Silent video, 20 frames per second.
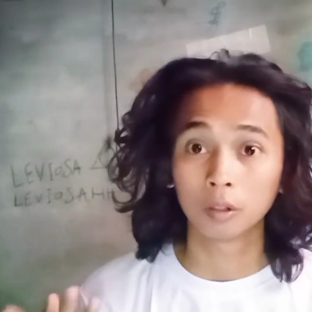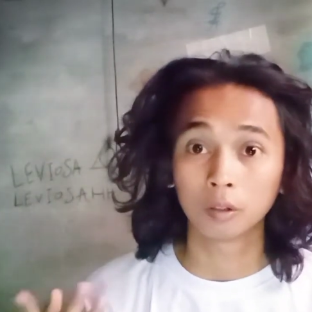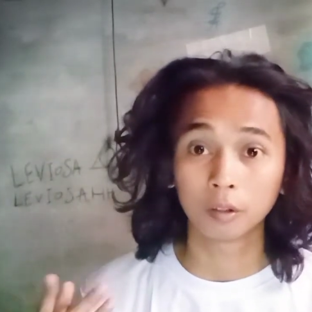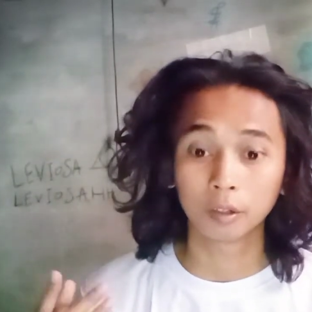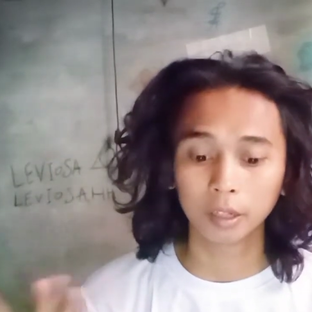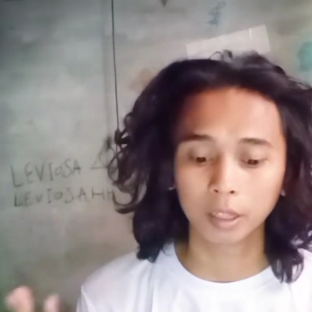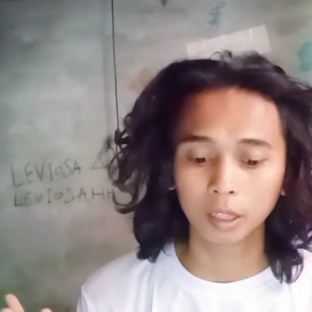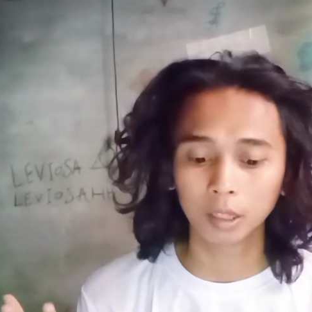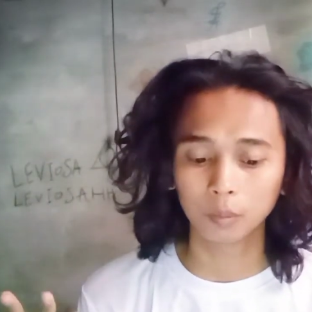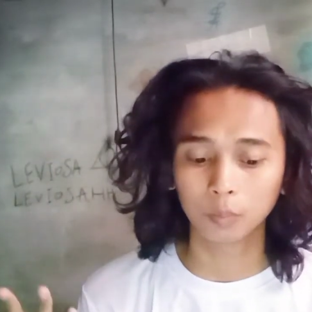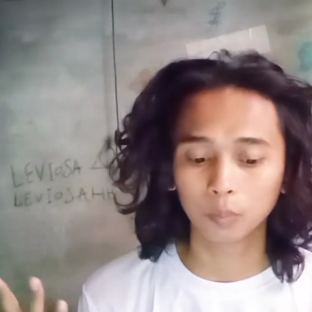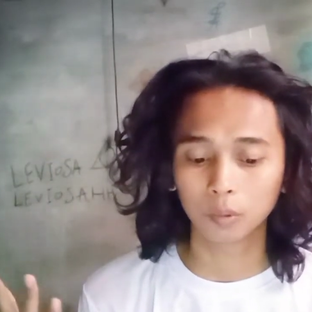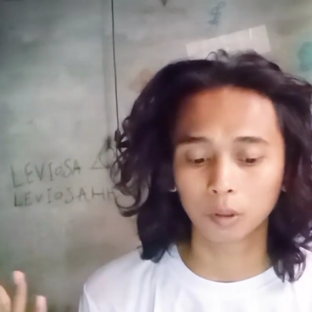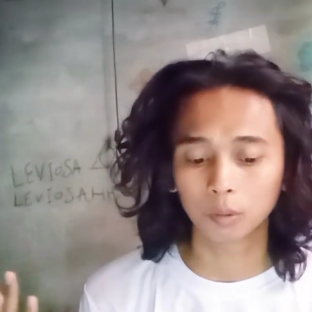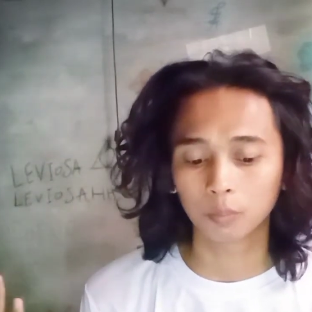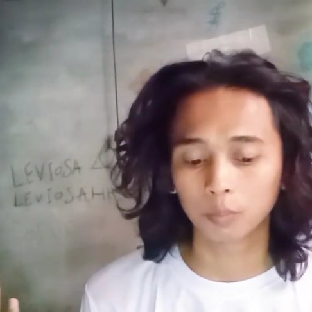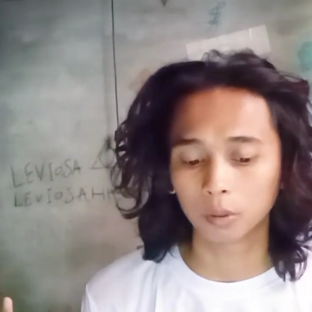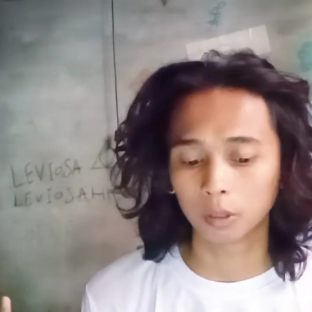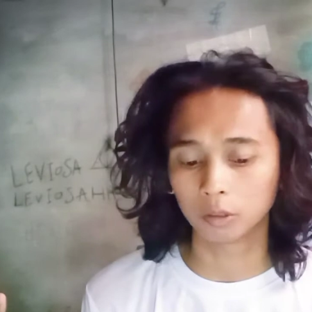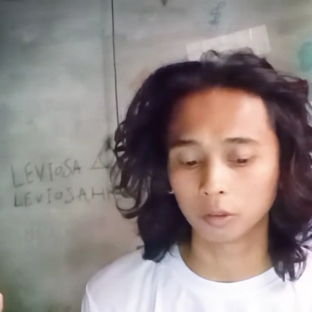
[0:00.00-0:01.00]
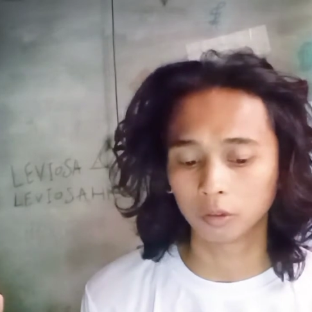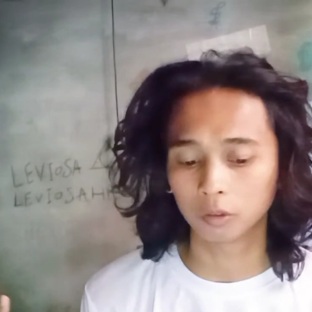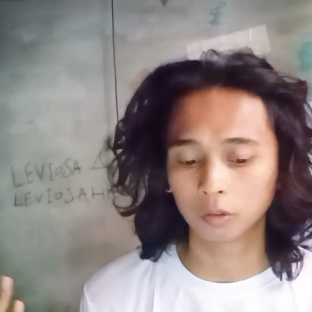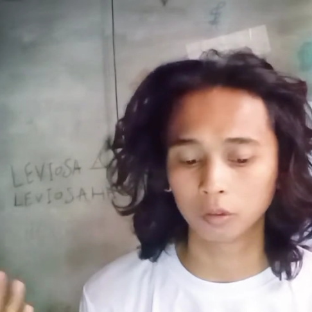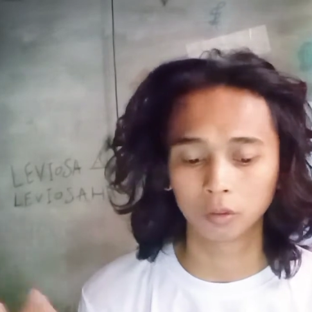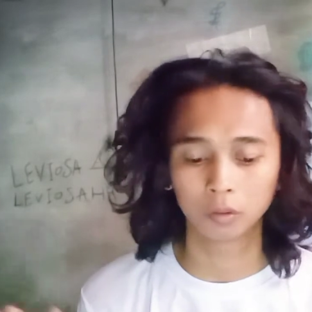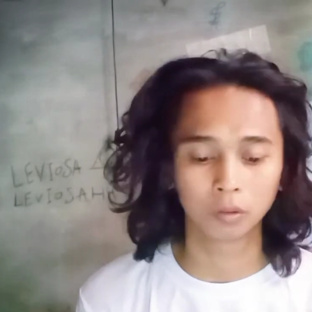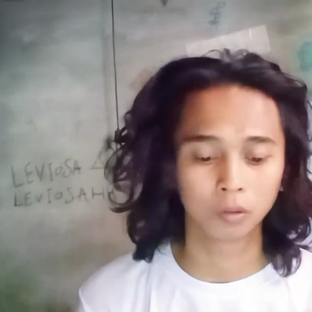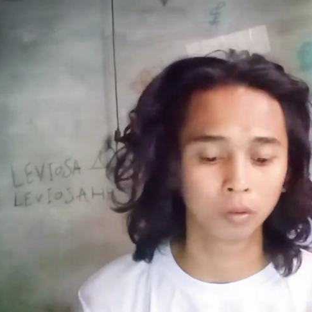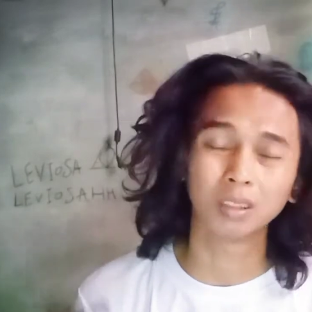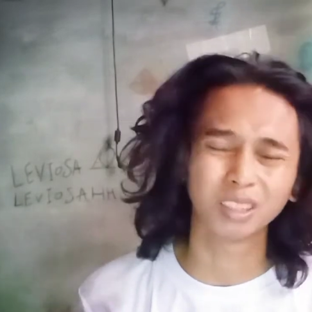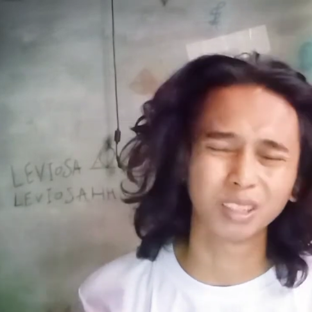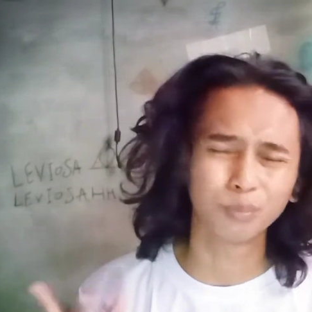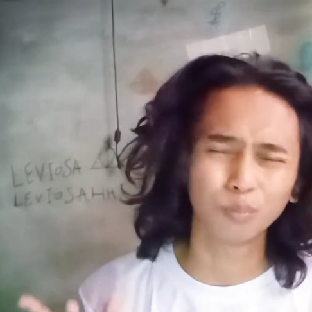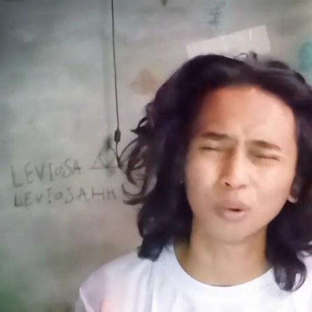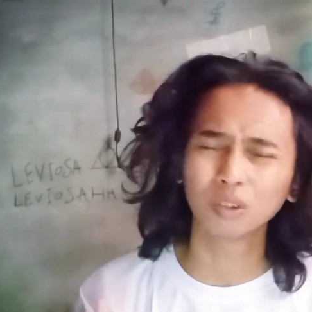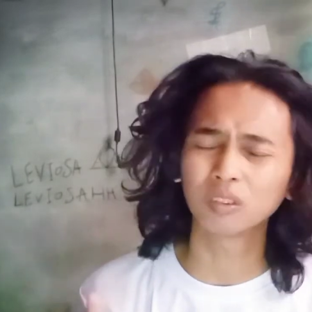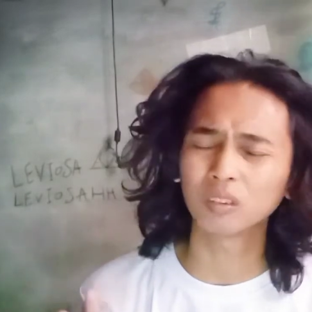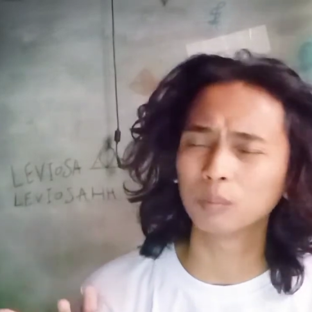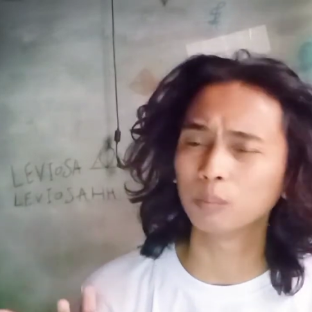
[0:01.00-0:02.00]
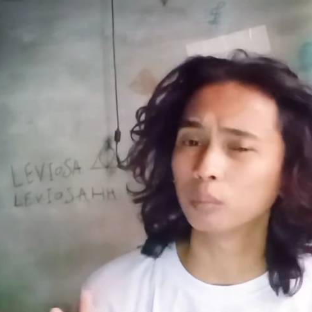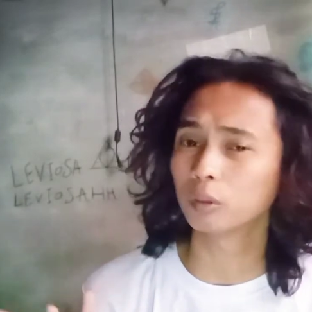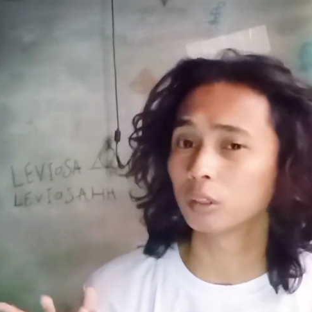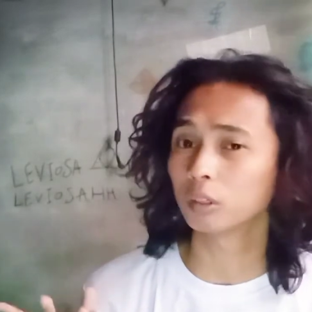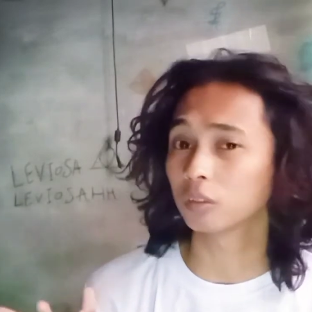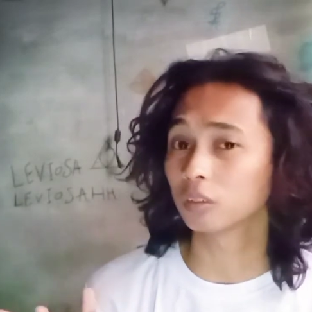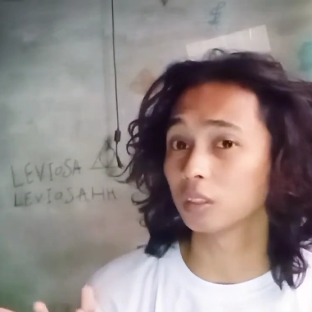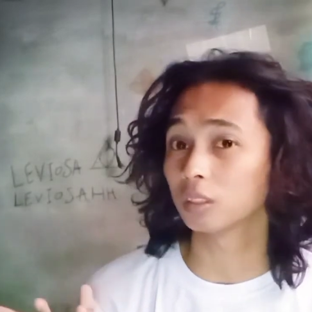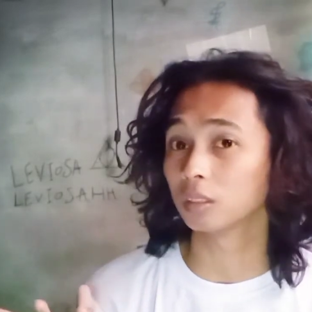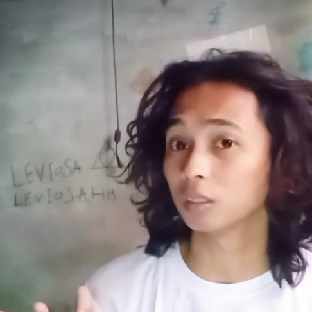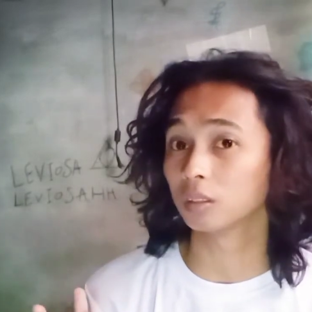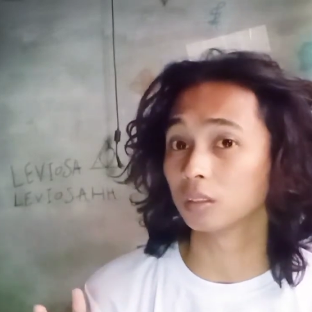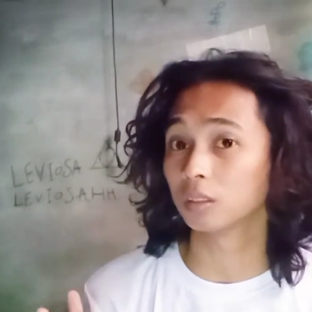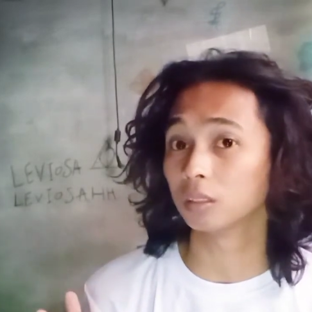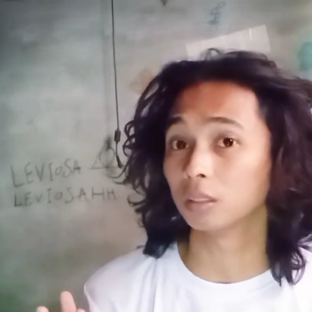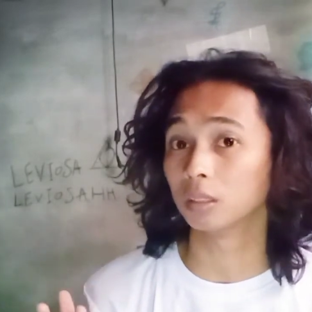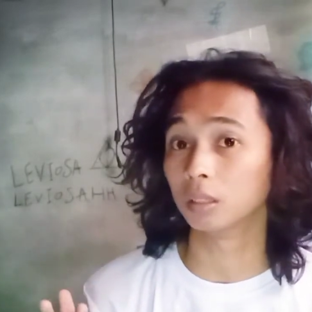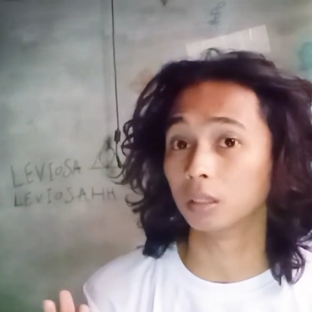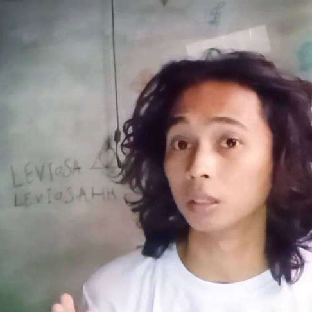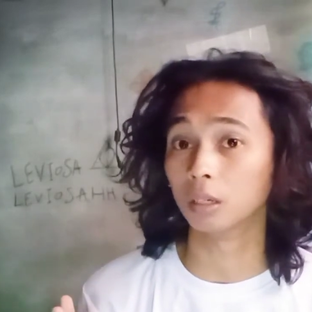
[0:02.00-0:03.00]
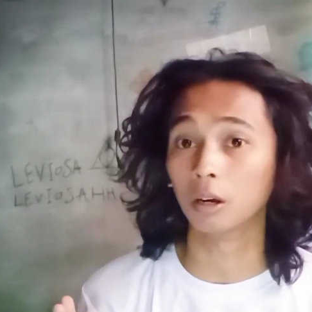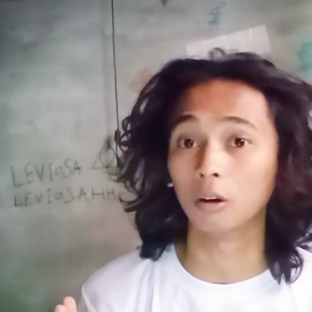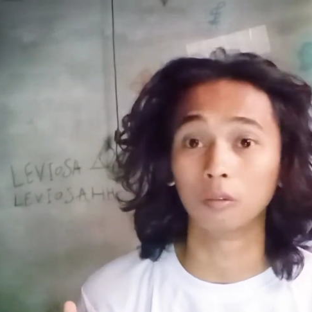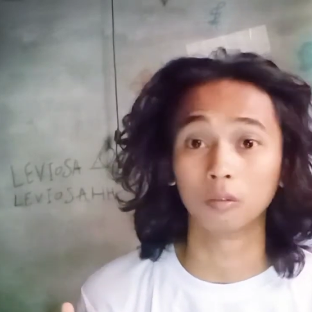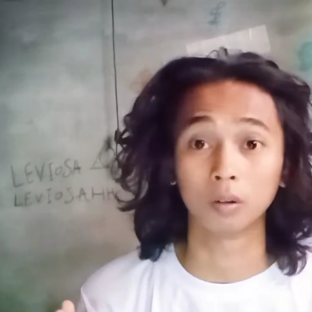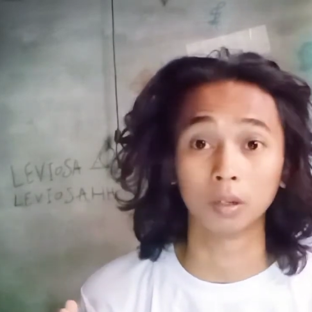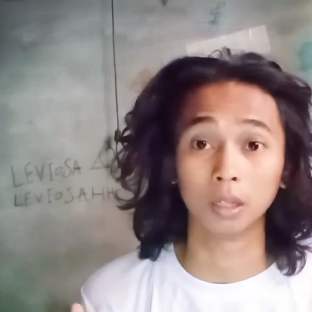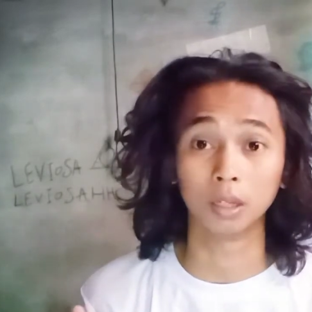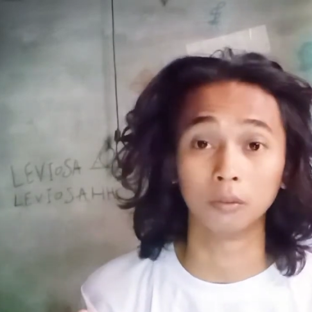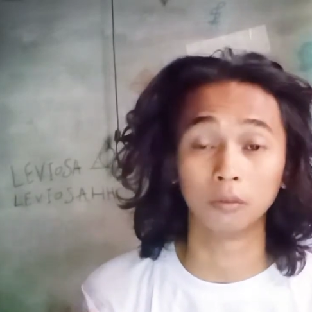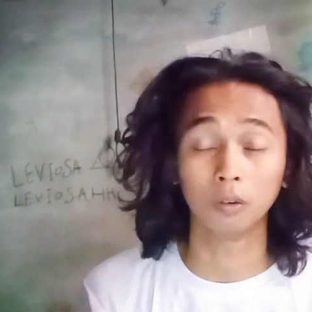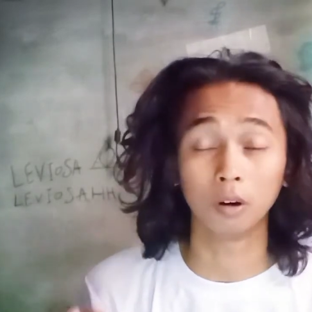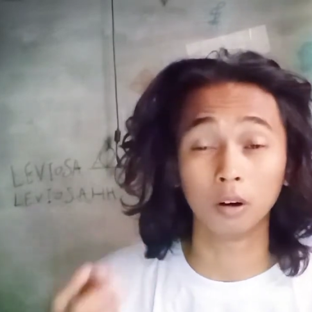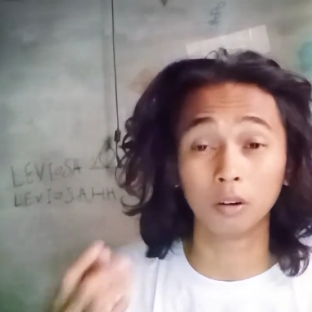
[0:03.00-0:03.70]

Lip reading: real purpose, the most important thing in our life,